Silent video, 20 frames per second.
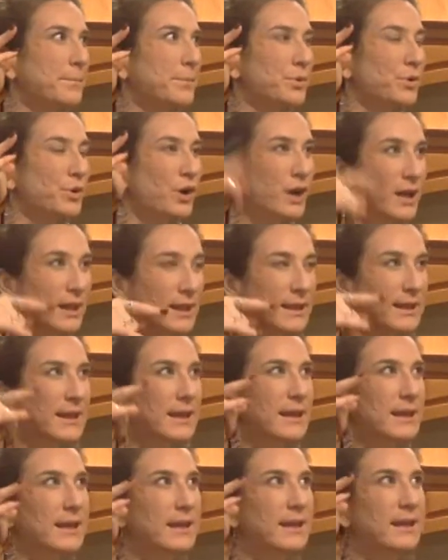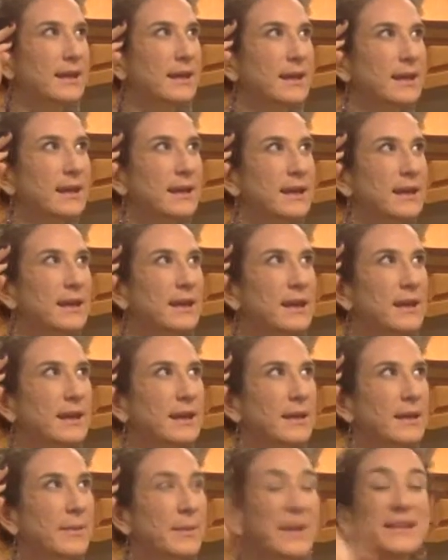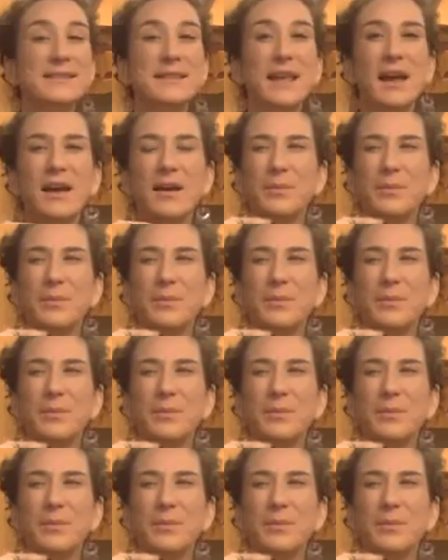Brooklyn, Bayside,